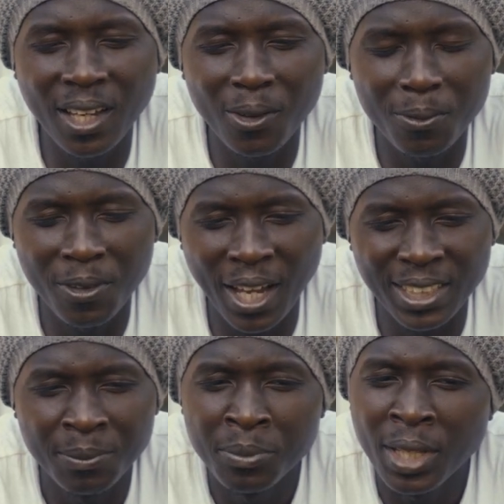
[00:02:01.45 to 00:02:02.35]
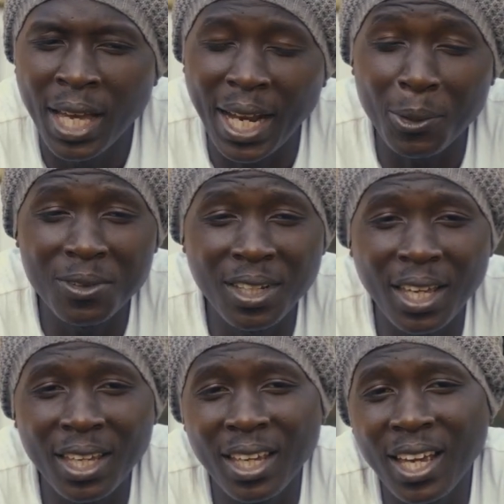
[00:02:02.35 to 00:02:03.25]
of that. And I would
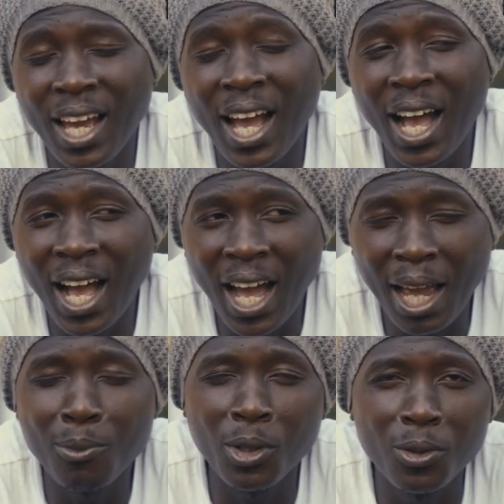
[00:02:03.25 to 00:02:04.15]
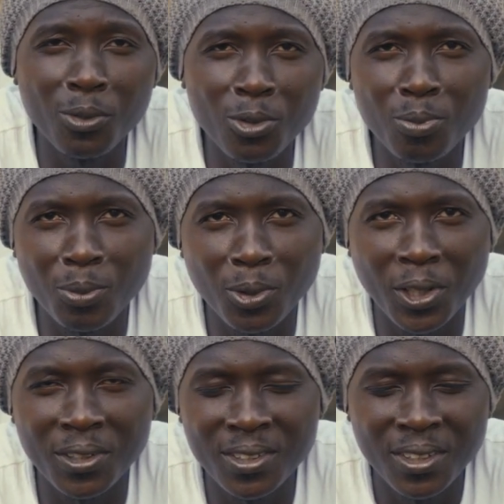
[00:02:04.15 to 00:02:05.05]
say I'm one of those people
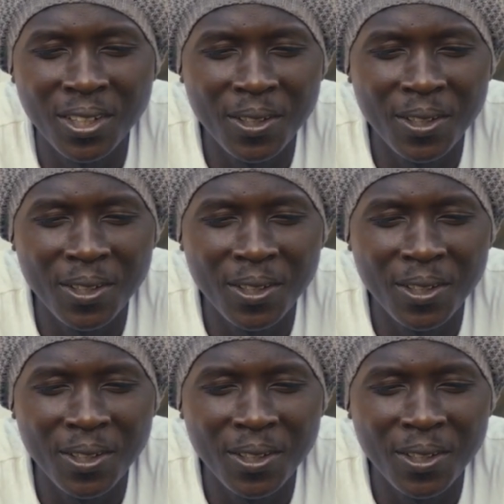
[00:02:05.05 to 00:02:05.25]
that